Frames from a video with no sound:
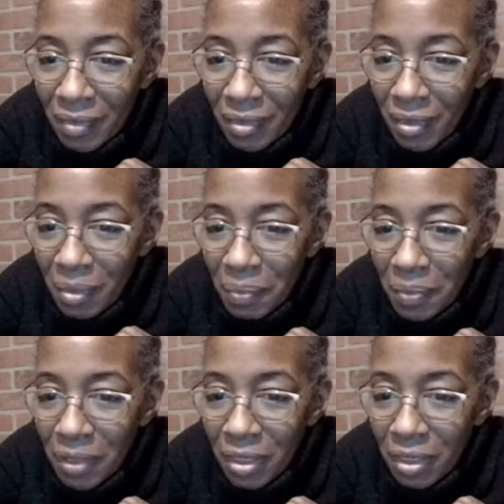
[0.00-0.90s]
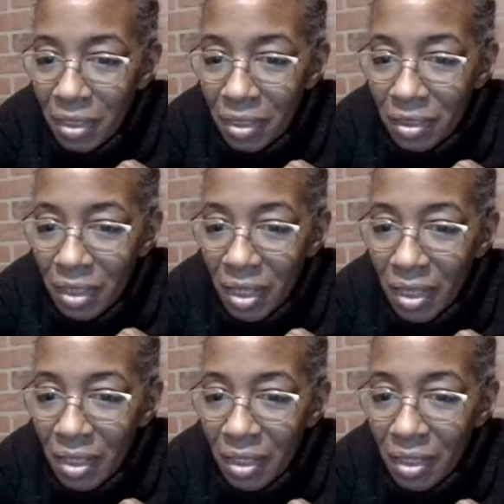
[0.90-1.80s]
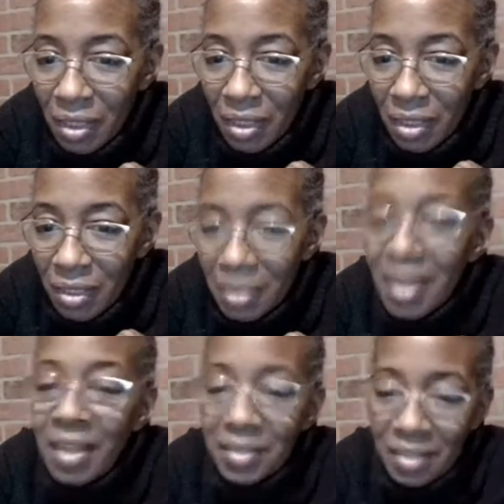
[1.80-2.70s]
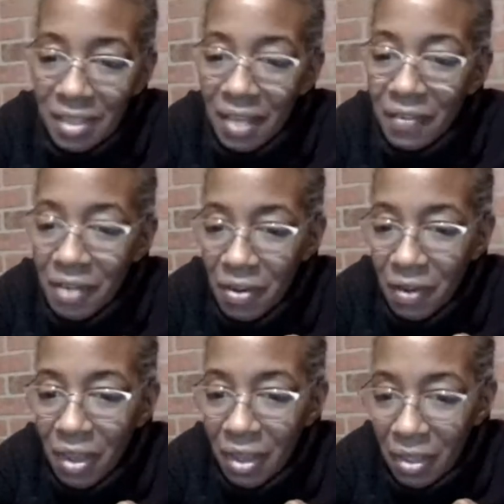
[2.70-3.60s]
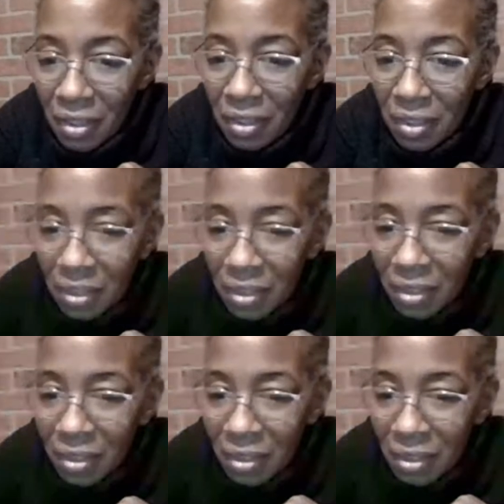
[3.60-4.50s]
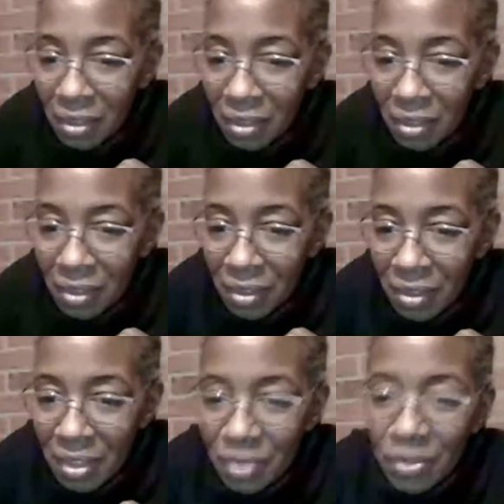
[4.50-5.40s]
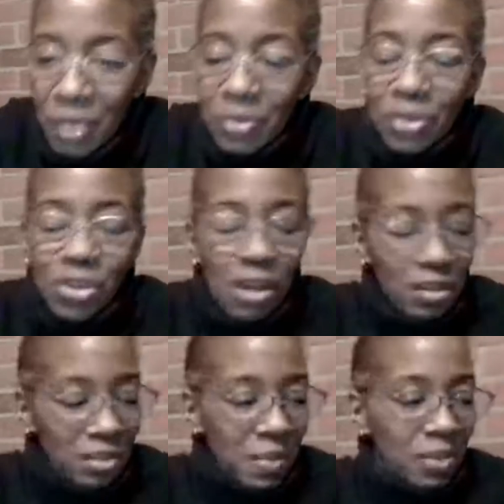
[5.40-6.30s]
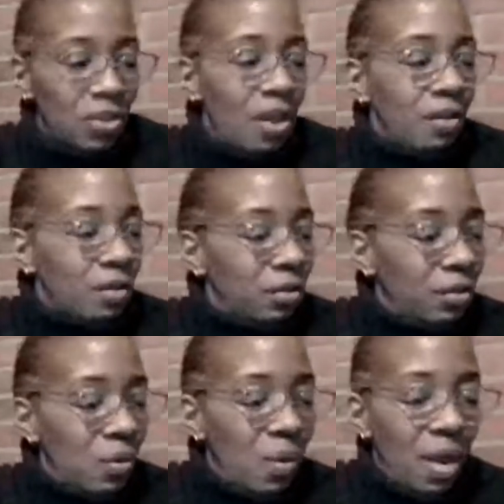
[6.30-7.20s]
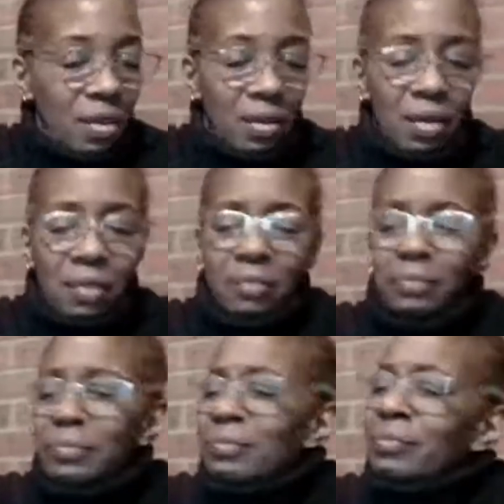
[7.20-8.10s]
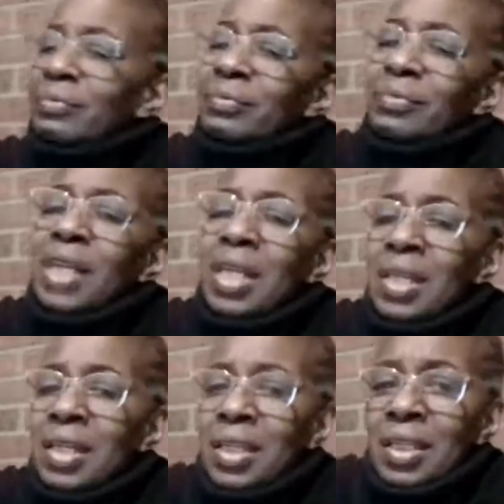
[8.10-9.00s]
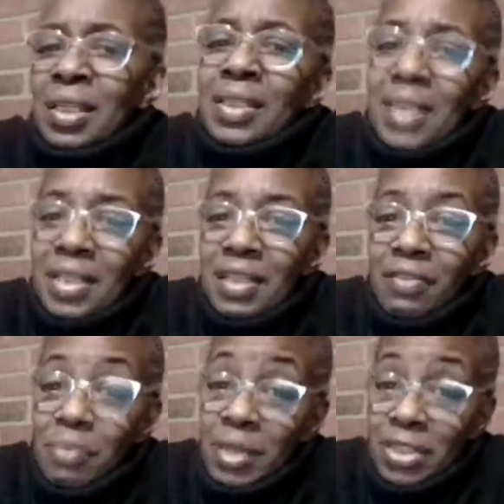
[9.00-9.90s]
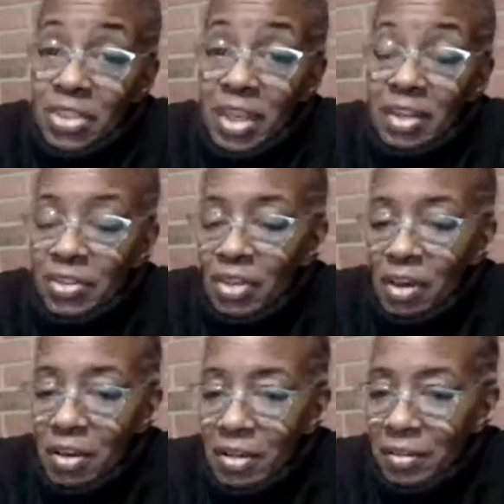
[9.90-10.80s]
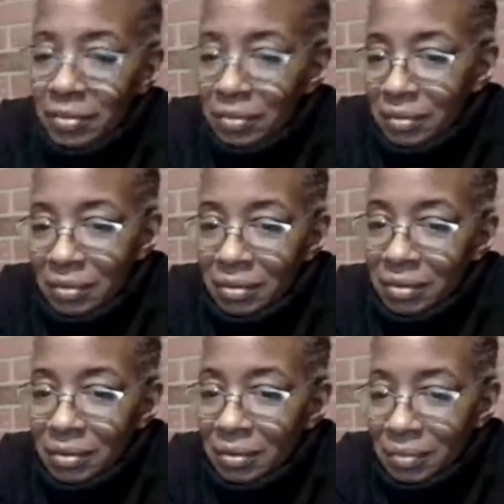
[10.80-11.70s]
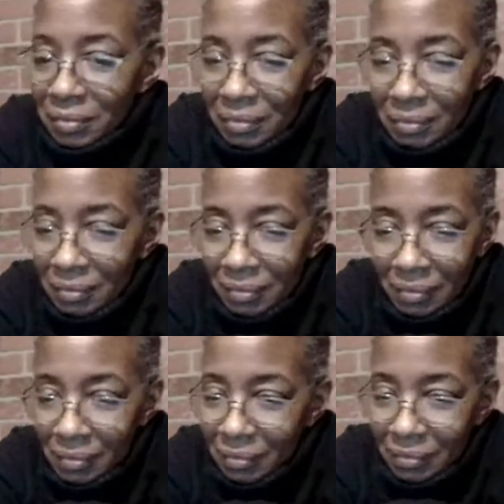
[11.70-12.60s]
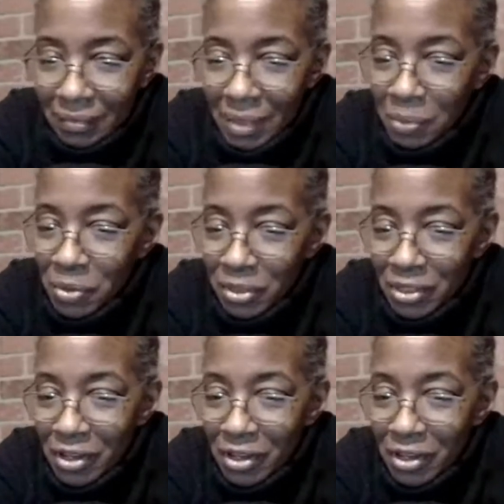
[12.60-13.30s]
But yeah. Yeah, it's 11. Okay. Yeah, that's right. I was just talking to my daughter a little while ago. Did I tell everybody she got a dog? Oh, that poor dog.